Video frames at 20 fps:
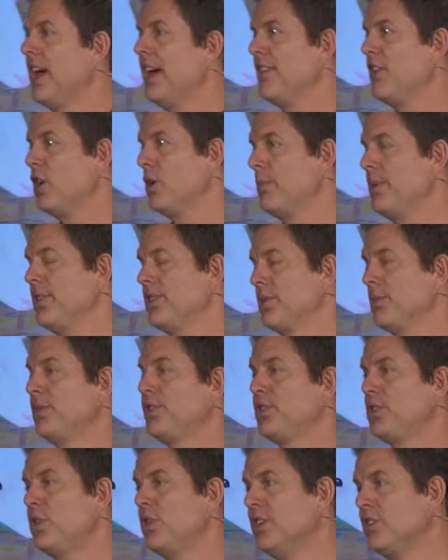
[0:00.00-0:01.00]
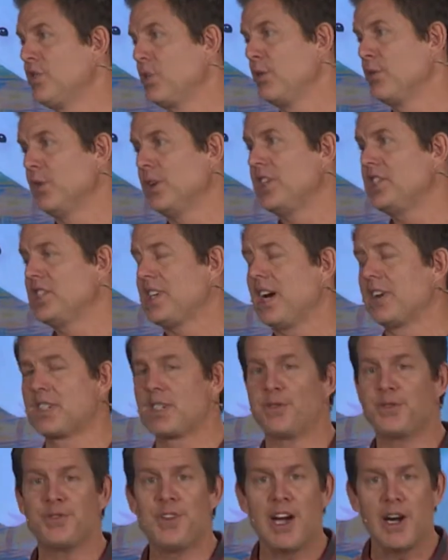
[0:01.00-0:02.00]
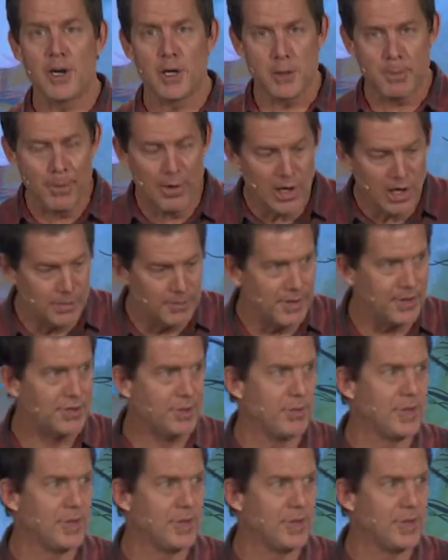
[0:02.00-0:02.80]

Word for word: there have been some students who have reached out to fire departments,